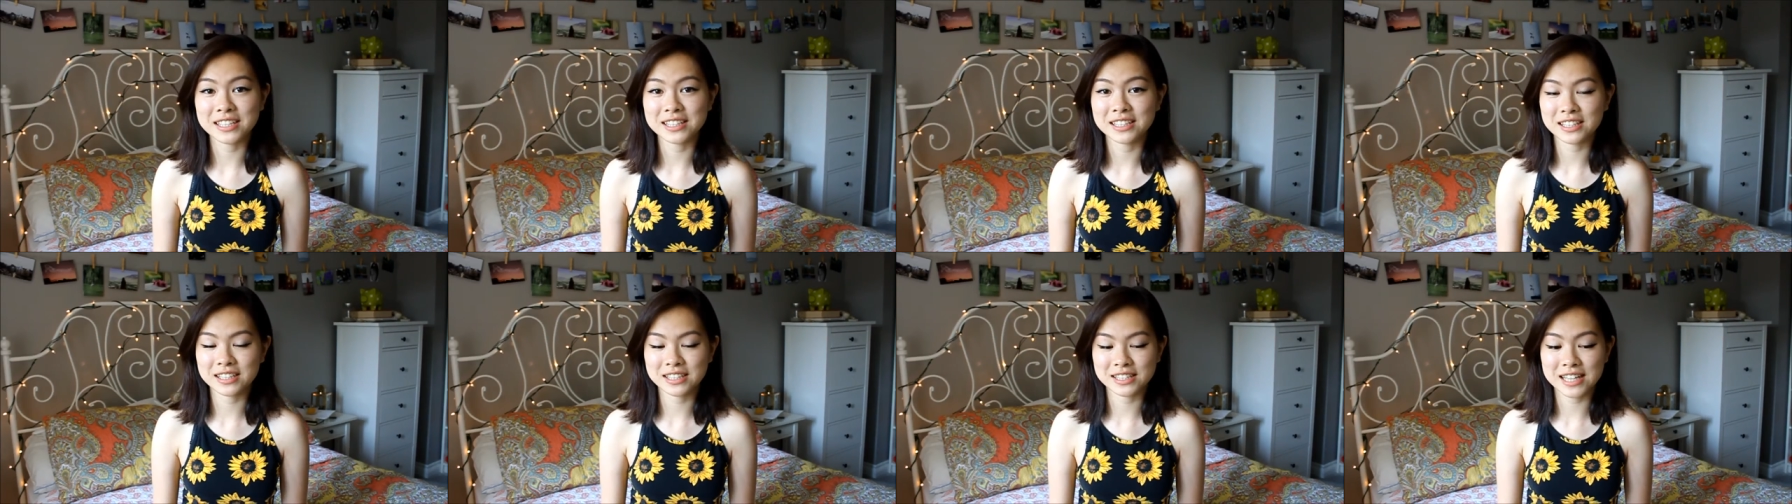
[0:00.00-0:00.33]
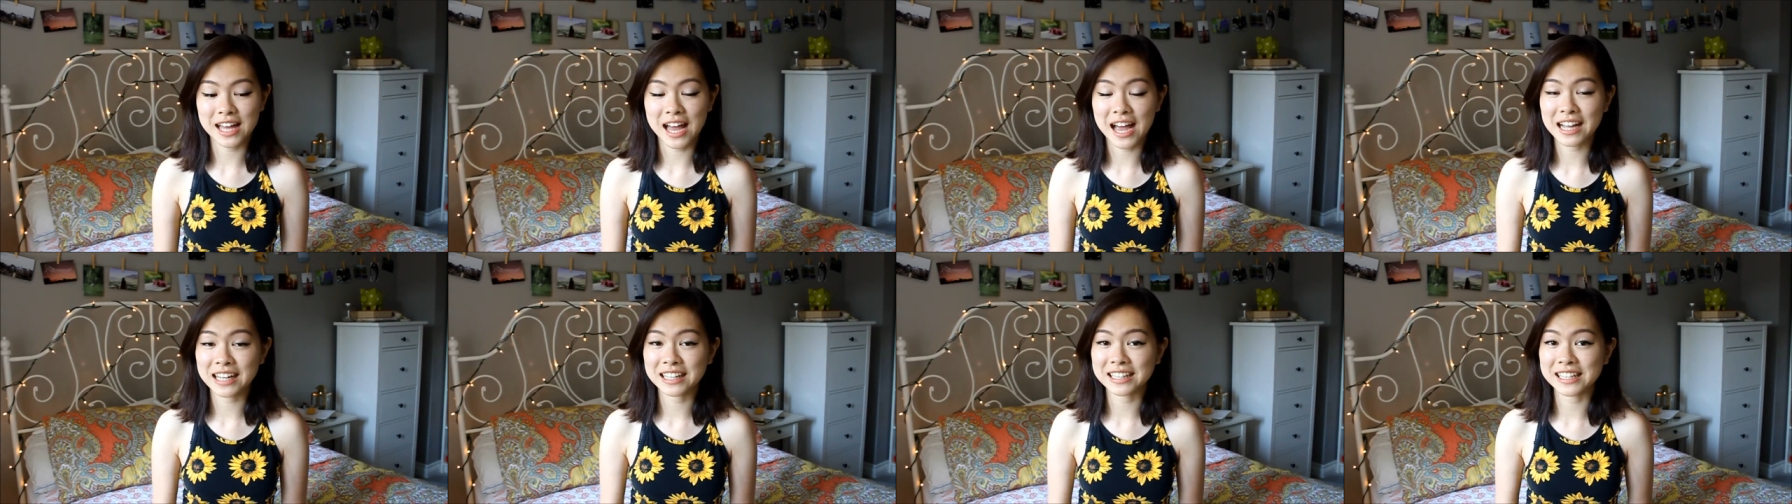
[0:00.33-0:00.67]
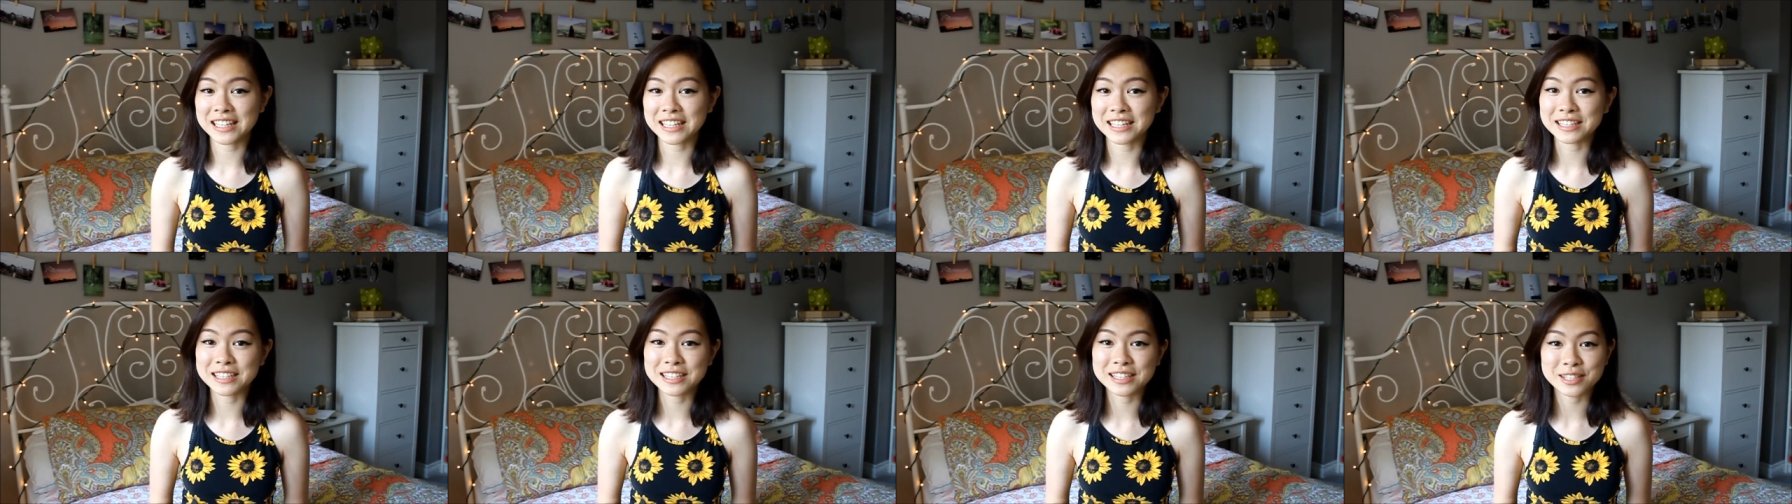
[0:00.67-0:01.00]

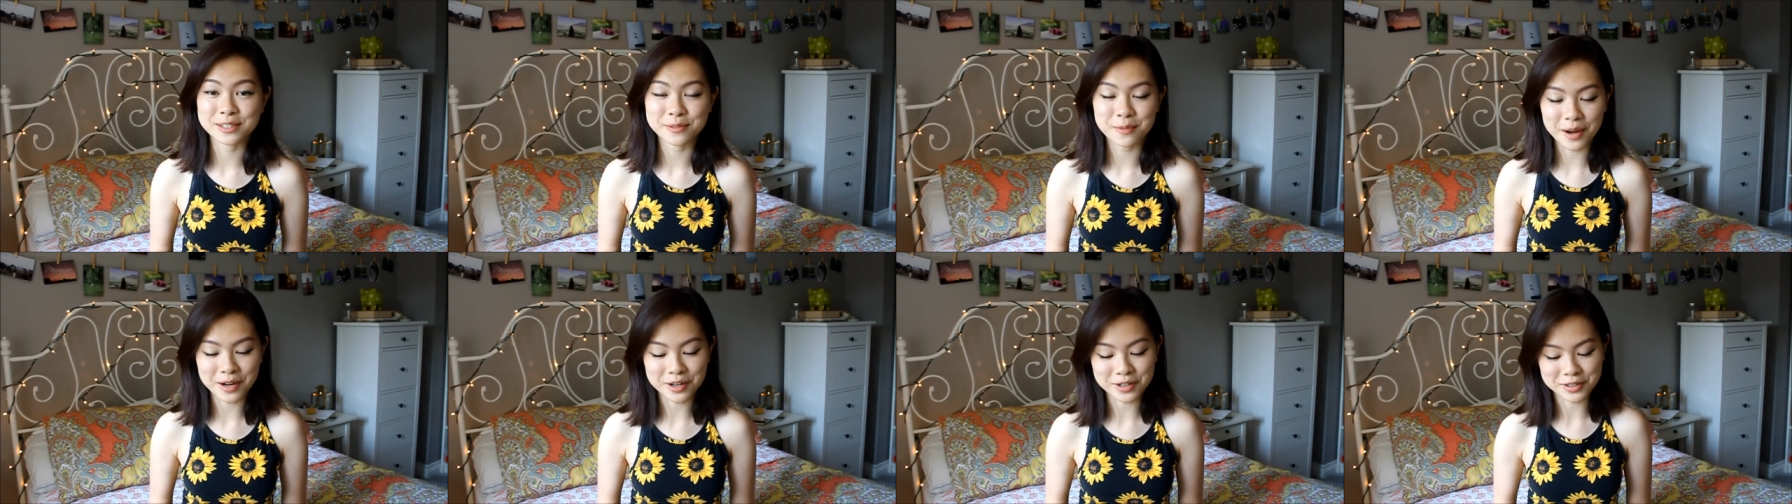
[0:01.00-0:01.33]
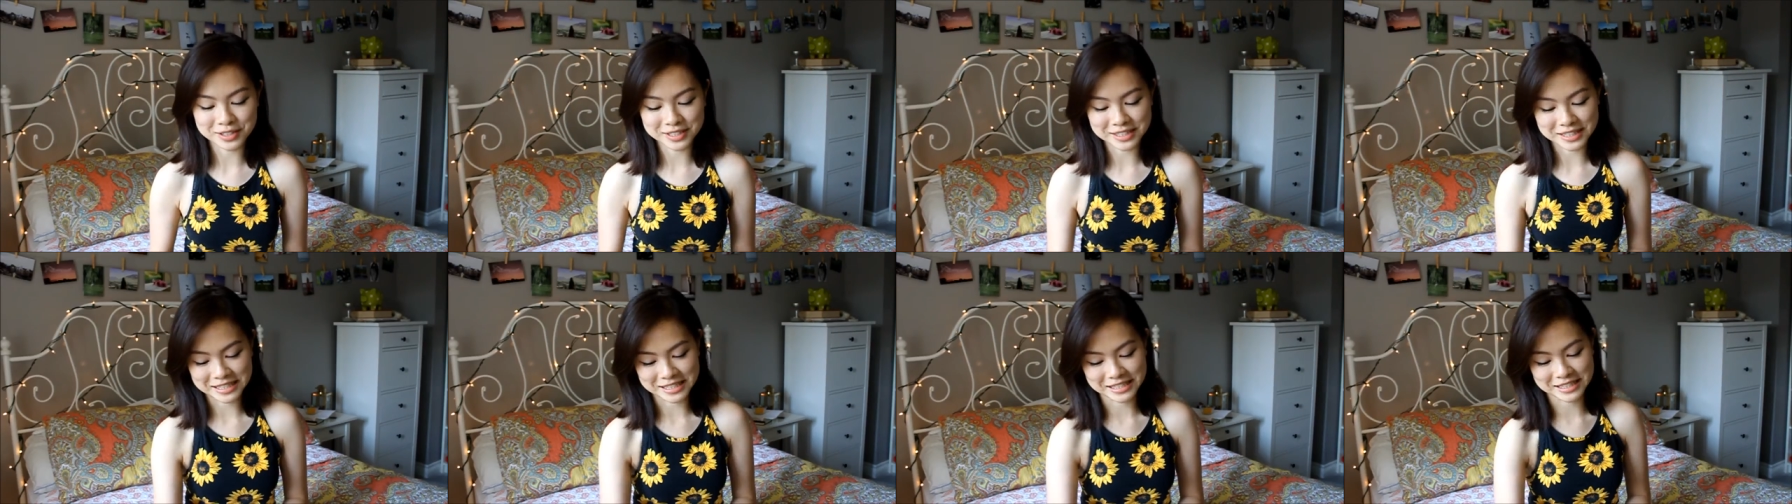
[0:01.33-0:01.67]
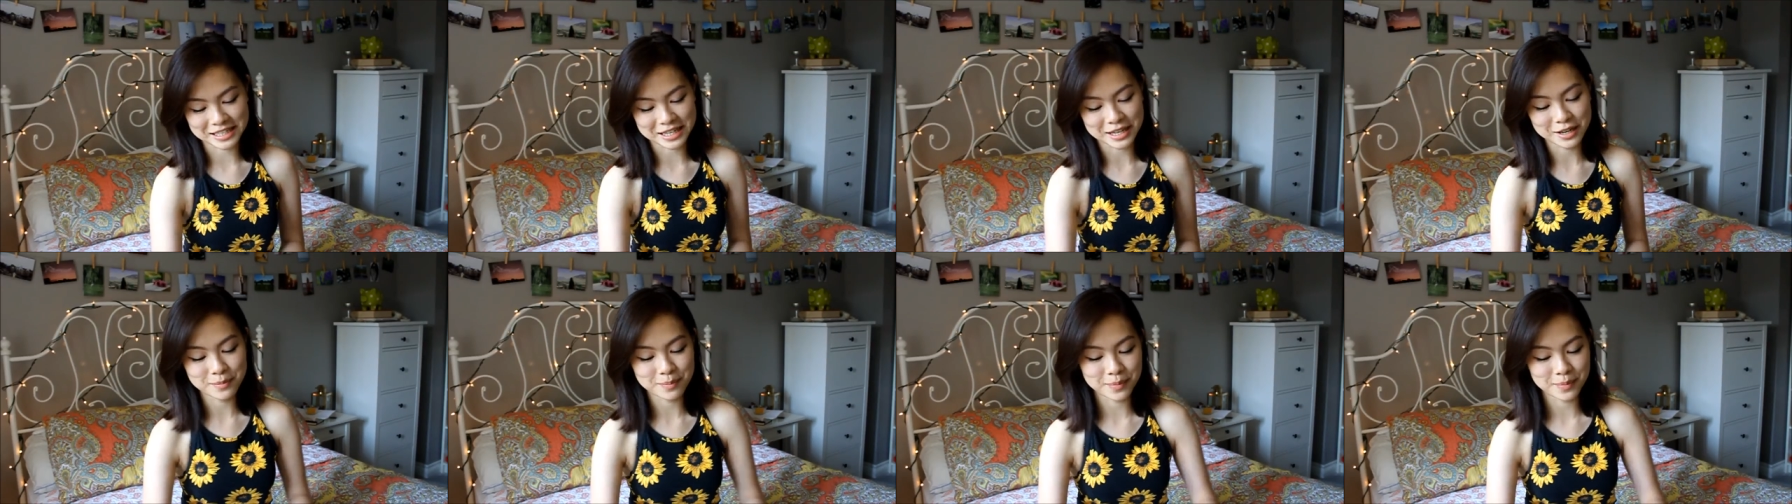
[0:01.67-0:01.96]
exactly sweater season,